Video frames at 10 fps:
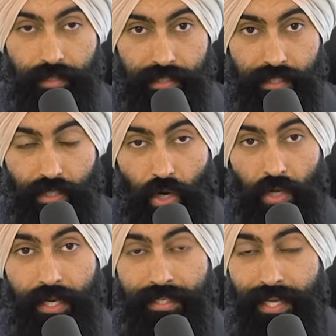This is
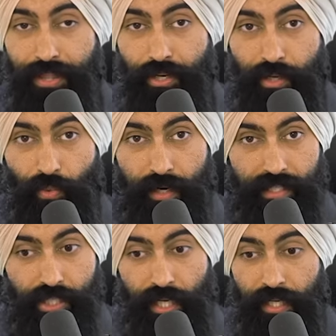called a ten thirty-one
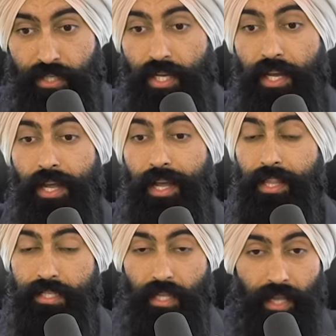exchange.
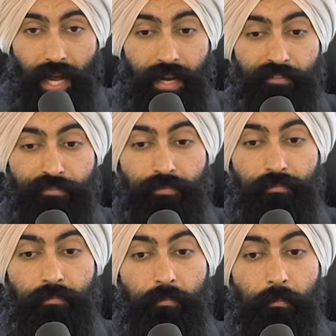There's a lot of
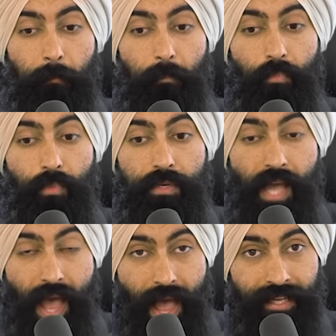
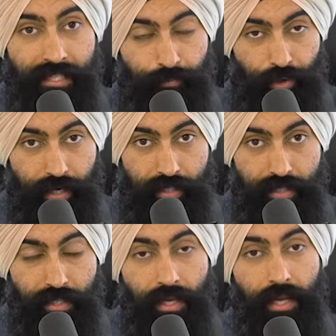tax
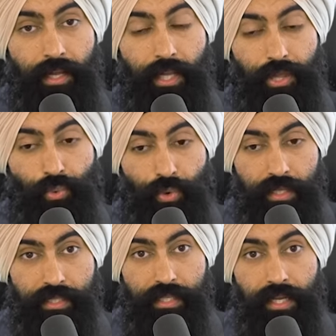breaks that the
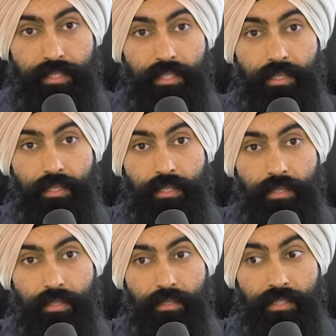real estate
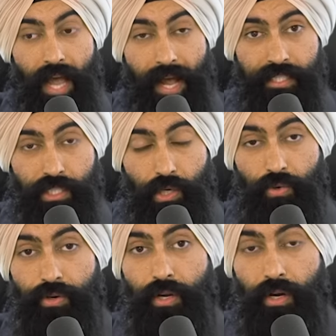tax
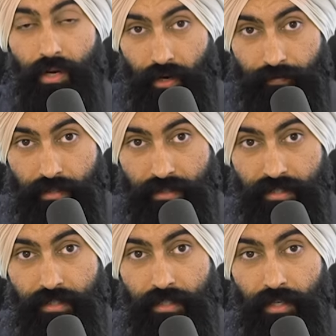code
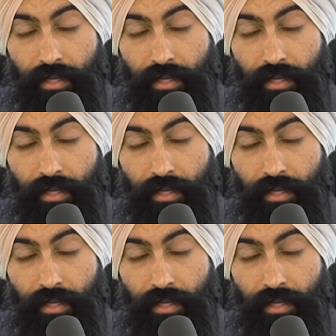offers.